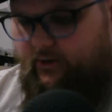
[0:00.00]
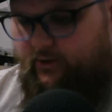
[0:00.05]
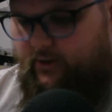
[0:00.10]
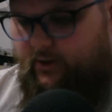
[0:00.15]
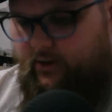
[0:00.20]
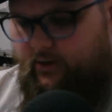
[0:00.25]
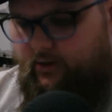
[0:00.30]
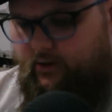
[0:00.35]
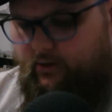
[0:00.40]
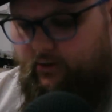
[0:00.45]

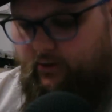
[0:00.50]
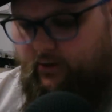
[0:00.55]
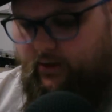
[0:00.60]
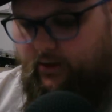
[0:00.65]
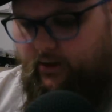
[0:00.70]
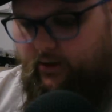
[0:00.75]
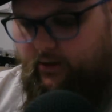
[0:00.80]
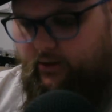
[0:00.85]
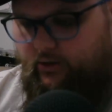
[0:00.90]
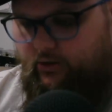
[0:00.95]
there.
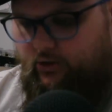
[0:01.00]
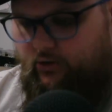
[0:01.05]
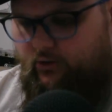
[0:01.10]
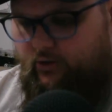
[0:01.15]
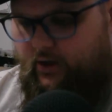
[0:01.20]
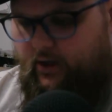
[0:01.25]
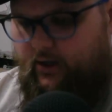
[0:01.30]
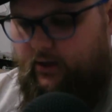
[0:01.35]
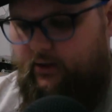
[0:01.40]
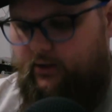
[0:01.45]
Then you
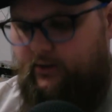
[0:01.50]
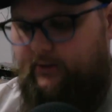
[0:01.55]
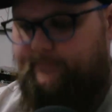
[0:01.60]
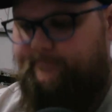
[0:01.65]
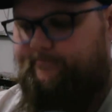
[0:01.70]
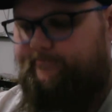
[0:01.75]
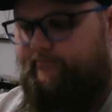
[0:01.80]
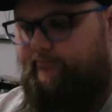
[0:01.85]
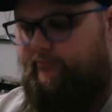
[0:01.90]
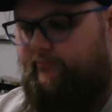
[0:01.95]
kind of
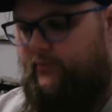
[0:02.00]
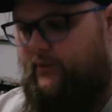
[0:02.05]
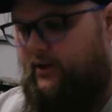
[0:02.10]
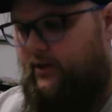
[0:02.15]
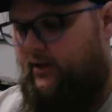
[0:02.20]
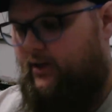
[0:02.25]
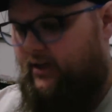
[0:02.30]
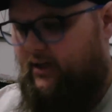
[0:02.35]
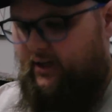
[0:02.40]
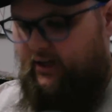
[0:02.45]

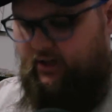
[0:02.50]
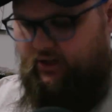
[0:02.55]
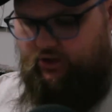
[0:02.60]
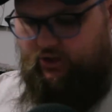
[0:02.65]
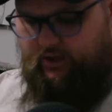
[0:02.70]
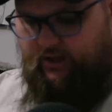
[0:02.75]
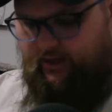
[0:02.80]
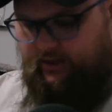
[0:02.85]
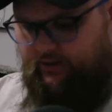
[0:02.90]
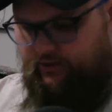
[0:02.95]

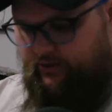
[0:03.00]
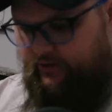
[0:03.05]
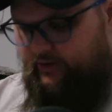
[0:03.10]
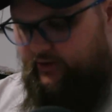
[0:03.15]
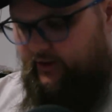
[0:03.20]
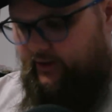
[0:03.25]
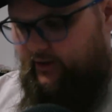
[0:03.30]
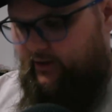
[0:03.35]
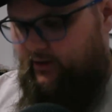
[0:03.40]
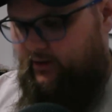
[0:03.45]
just
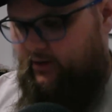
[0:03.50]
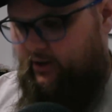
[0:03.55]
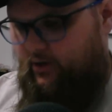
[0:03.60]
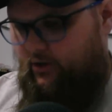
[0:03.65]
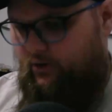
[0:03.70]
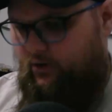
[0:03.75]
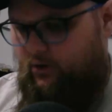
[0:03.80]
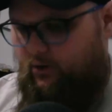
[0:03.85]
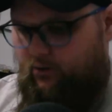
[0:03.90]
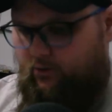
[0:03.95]
sit there and
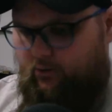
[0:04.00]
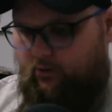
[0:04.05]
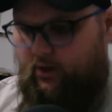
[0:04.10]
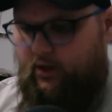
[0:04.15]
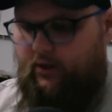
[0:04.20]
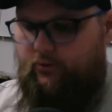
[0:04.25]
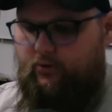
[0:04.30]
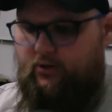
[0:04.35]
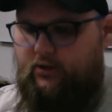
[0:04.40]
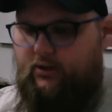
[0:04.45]
go, oh,
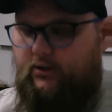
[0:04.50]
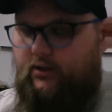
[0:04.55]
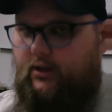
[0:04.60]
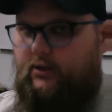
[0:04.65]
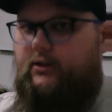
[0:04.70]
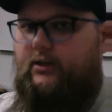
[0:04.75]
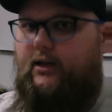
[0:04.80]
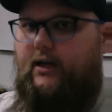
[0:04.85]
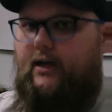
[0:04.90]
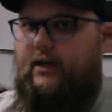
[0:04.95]
I'd really
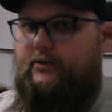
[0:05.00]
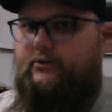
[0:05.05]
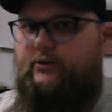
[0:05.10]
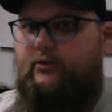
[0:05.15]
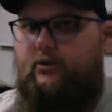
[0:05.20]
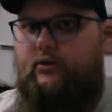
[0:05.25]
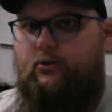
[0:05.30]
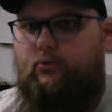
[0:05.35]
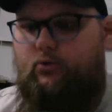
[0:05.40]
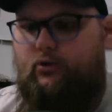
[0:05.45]
like to cast
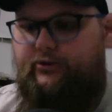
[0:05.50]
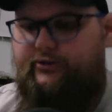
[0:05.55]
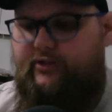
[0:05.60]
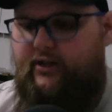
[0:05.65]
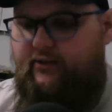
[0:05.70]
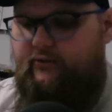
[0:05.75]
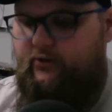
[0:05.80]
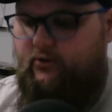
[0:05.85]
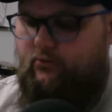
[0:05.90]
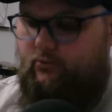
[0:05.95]
another
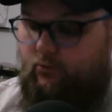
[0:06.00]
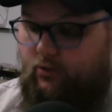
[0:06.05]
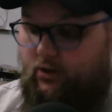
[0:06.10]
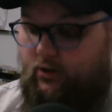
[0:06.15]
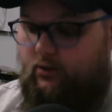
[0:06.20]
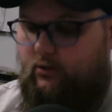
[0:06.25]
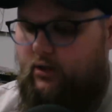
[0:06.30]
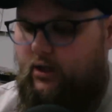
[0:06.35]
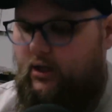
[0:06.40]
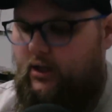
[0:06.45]
WoL7.
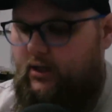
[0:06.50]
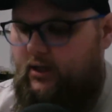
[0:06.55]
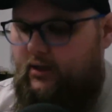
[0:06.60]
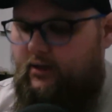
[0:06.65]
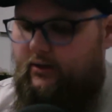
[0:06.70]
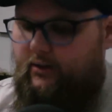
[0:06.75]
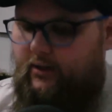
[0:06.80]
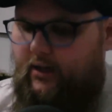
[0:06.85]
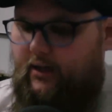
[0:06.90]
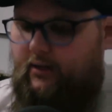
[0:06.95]
Well,
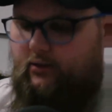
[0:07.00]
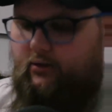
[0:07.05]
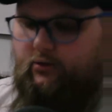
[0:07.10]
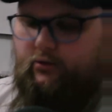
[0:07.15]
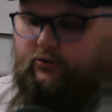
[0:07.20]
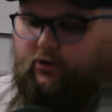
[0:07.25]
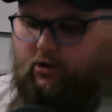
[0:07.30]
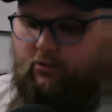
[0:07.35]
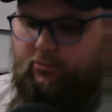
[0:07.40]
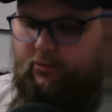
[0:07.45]
that
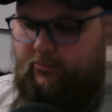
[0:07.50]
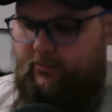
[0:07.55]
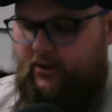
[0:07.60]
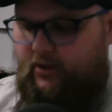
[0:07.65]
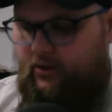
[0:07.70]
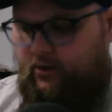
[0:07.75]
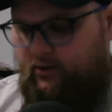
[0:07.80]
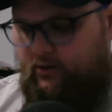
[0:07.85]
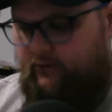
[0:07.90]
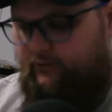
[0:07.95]
little
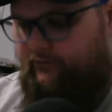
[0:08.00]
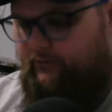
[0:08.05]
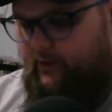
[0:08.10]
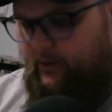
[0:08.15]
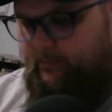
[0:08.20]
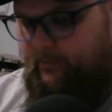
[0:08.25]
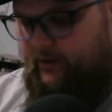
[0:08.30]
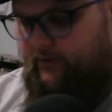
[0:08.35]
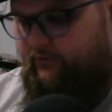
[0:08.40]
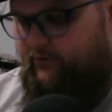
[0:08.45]
dopamine of
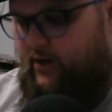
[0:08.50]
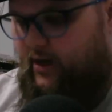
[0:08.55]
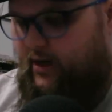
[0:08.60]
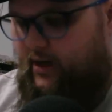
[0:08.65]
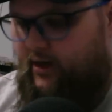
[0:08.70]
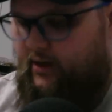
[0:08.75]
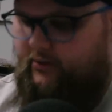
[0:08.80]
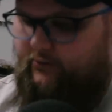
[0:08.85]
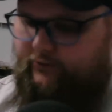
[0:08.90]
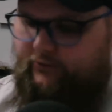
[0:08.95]
flipping
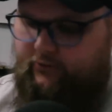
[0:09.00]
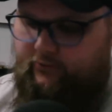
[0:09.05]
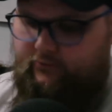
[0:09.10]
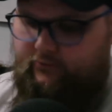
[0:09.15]
5,